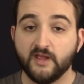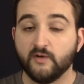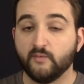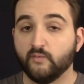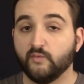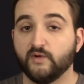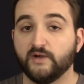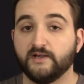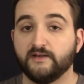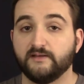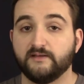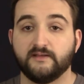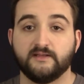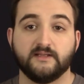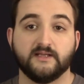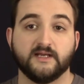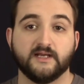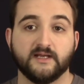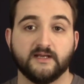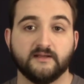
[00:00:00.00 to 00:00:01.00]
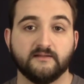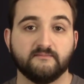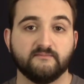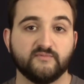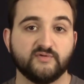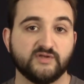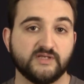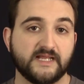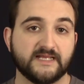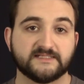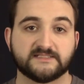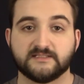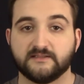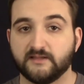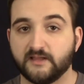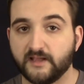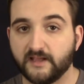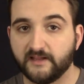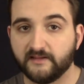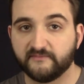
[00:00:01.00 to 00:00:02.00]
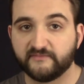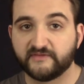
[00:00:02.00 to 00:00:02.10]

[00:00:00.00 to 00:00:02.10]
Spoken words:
what a SLI